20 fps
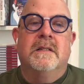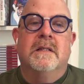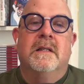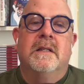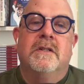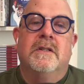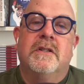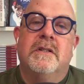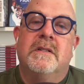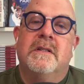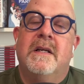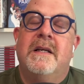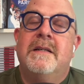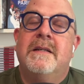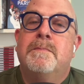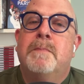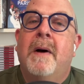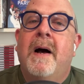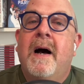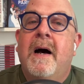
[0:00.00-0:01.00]
Delicious is
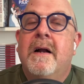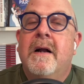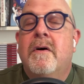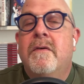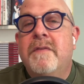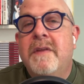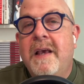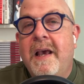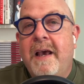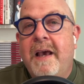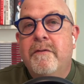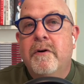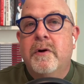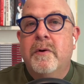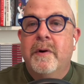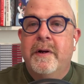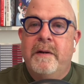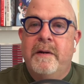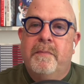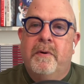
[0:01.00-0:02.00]
part of the
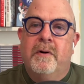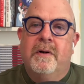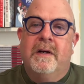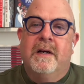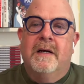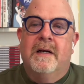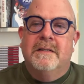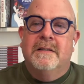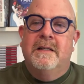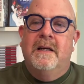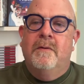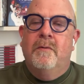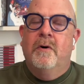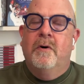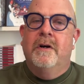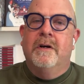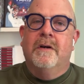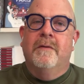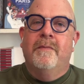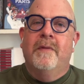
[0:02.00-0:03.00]
Evergreen Podcast
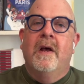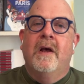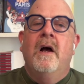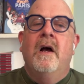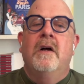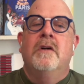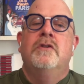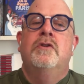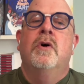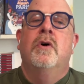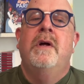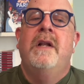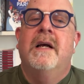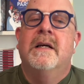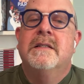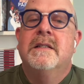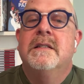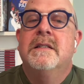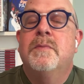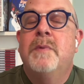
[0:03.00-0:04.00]
Network. Join
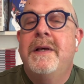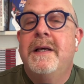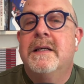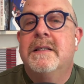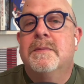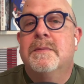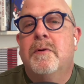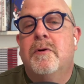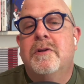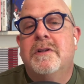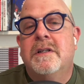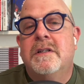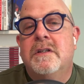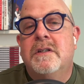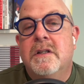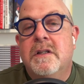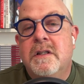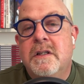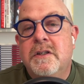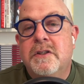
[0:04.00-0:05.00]
us as we explore the
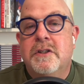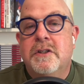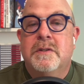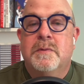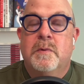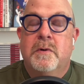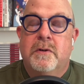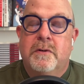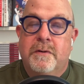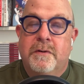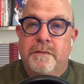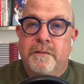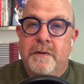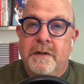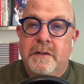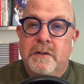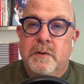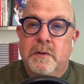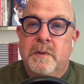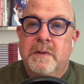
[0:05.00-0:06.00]
delicious world of
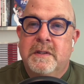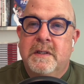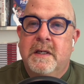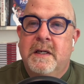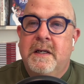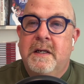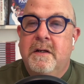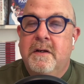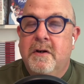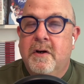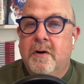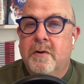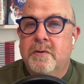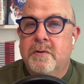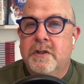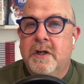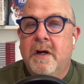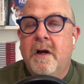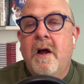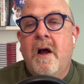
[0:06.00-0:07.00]
French cuisine and
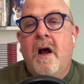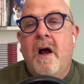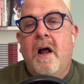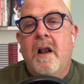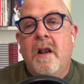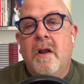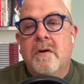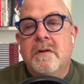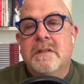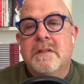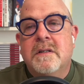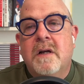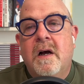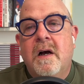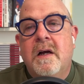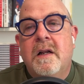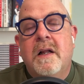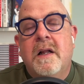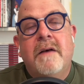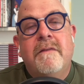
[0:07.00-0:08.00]
culture
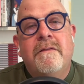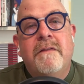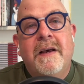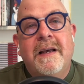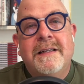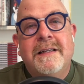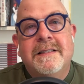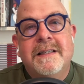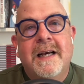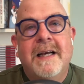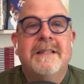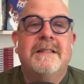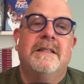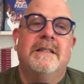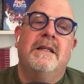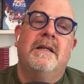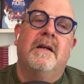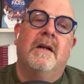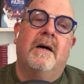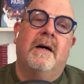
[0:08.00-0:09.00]
alongside a
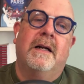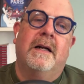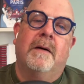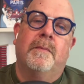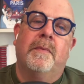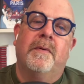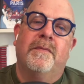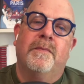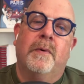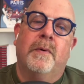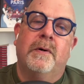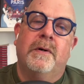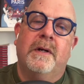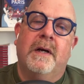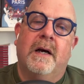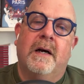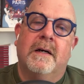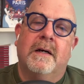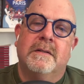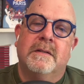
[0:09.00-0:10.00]
fantastic lineup of
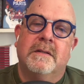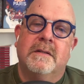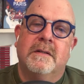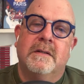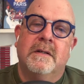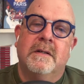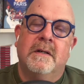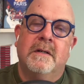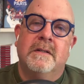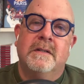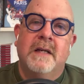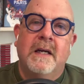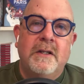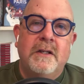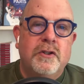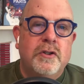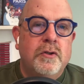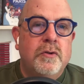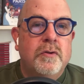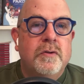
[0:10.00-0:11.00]
podcasts. Stay
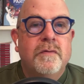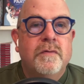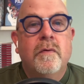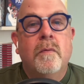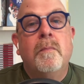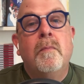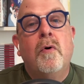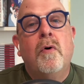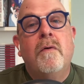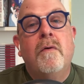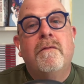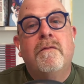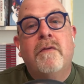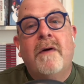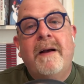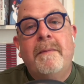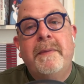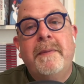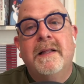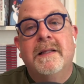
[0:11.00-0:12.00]
tuned for more
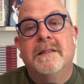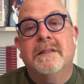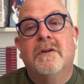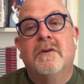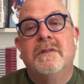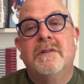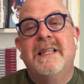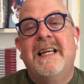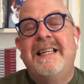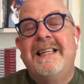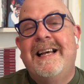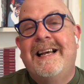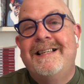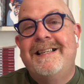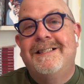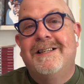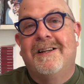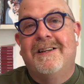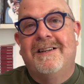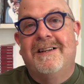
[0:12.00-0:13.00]
fabulous content
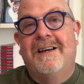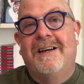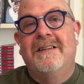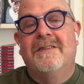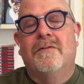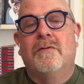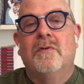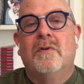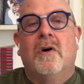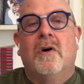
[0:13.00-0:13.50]
and delightful